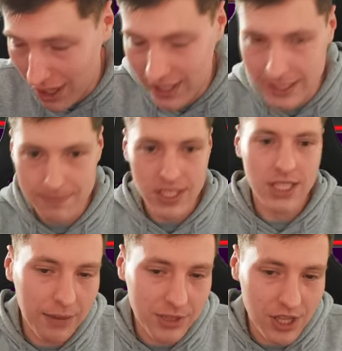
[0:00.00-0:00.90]
O'Reilly,
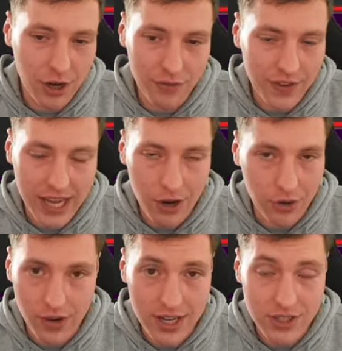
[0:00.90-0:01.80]
because um, I don't think
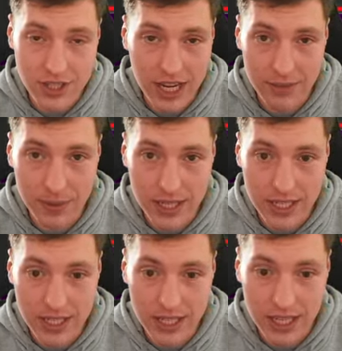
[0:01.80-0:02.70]
Alcaraz is going to
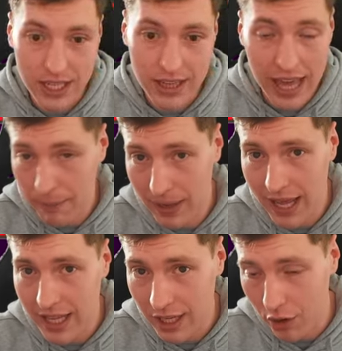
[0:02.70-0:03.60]
be that
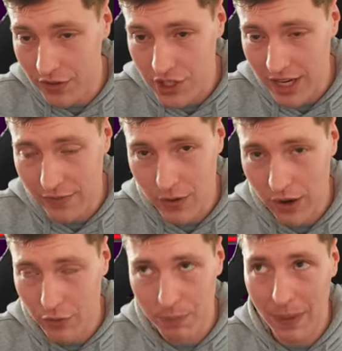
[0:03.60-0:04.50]
player. Obviously, if,
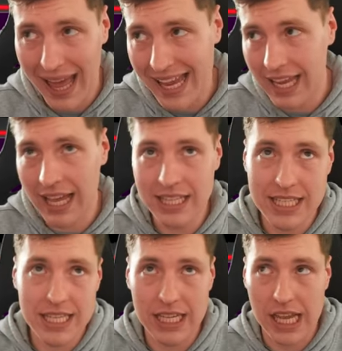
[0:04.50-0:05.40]
if we're playing
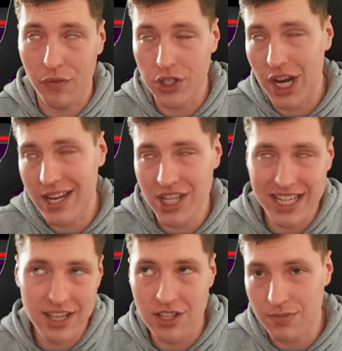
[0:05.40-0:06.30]
us, if we're changing our
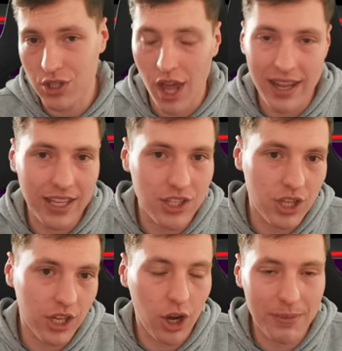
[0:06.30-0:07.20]
system slightly
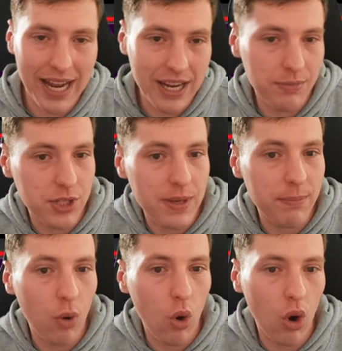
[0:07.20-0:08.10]
to accommodate him to be
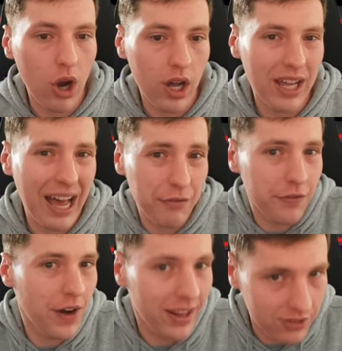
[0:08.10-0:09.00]
more up
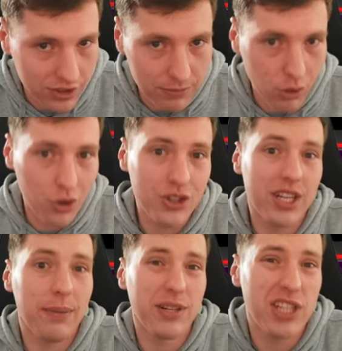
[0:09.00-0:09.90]
front and more as a
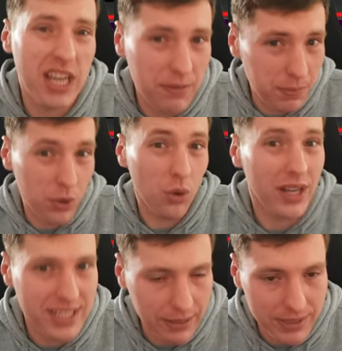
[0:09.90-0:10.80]
number ten,
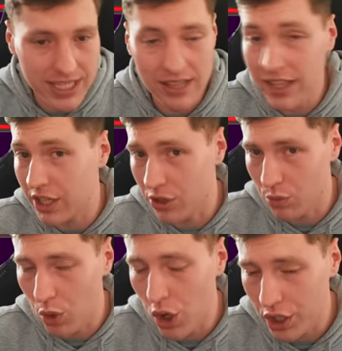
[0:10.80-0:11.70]
purely as a number ten, then it
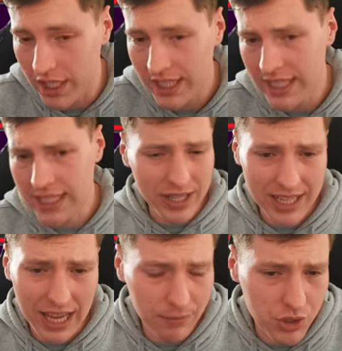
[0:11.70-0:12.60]
could work. But when it
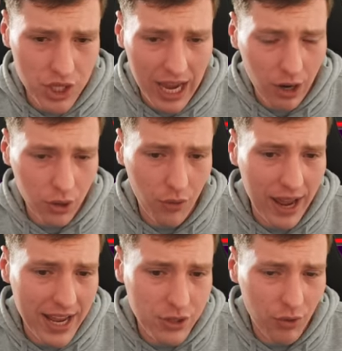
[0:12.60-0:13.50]
comes to
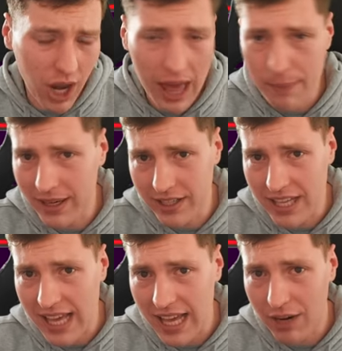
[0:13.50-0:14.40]
Alcaraz
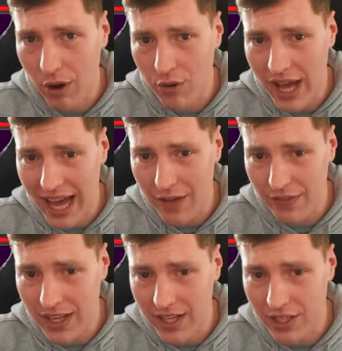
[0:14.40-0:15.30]
reliability in our own
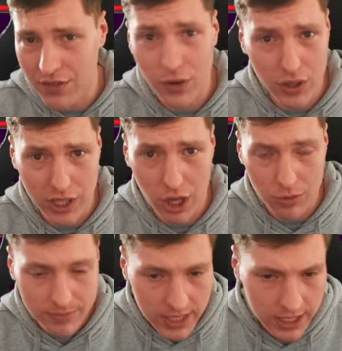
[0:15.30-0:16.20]
half, it is very low.
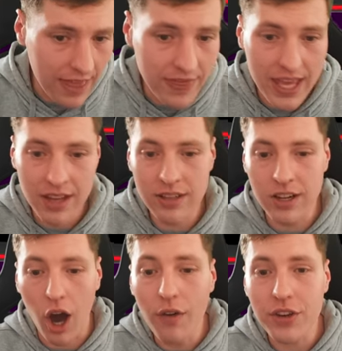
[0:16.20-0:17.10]
And then,
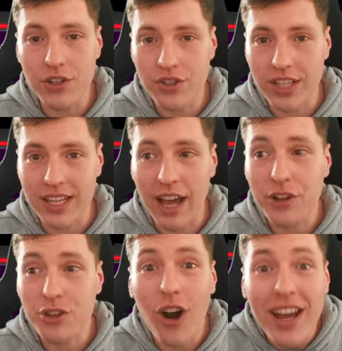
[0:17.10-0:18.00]
obviously, a
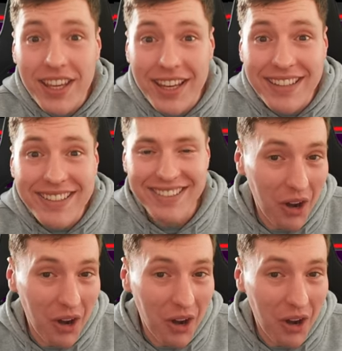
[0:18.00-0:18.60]
striker.